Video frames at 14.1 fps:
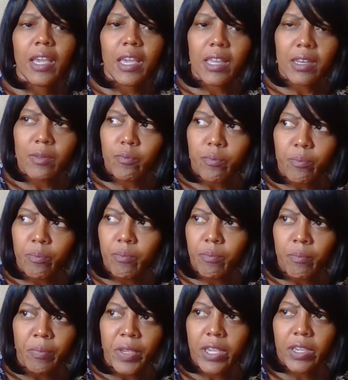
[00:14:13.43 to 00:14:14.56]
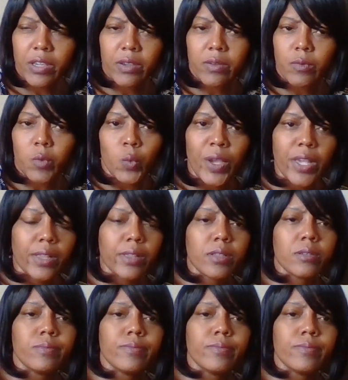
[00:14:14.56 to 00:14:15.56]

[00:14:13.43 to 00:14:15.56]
and being with,